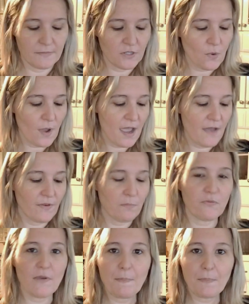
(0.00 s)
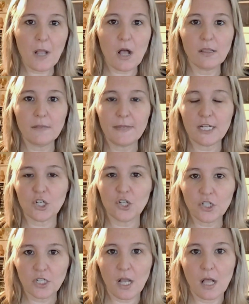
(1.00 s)
So I have a prep column and a
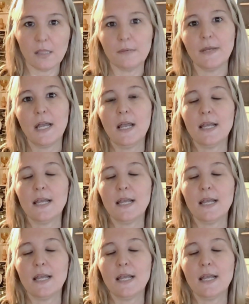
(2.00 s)
cook column